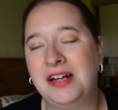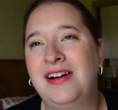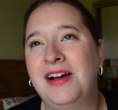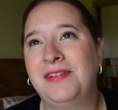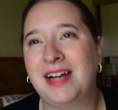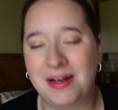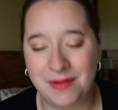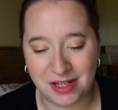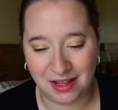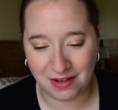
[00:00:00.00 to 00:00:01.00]
oh, I forgot how
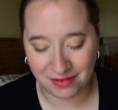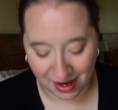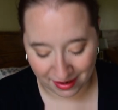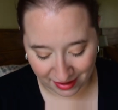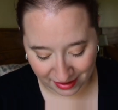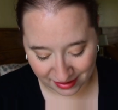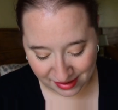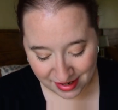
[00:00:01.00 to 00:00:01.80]
much I love eyeliner.